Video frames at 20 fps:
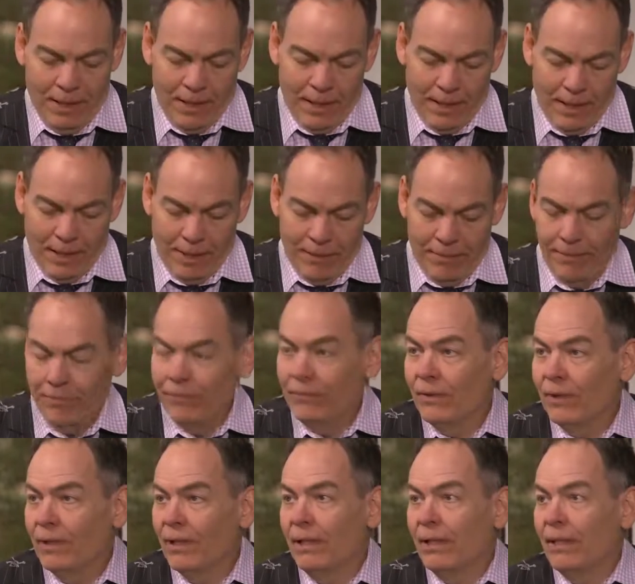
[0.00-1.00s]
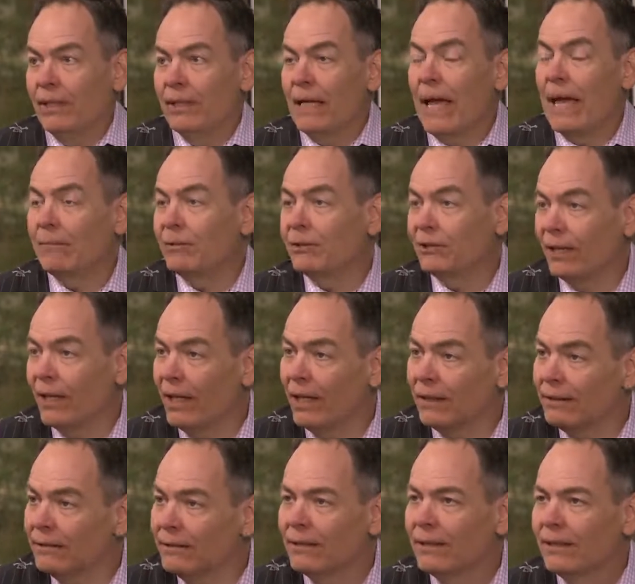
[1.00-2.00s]

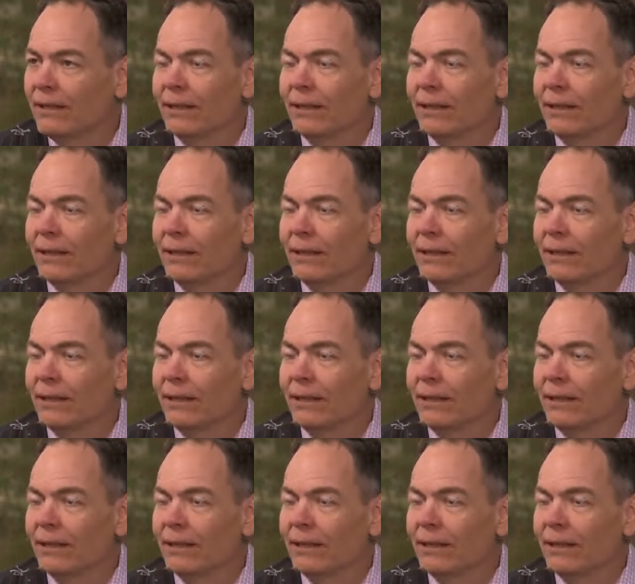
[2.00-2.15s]
Amazon.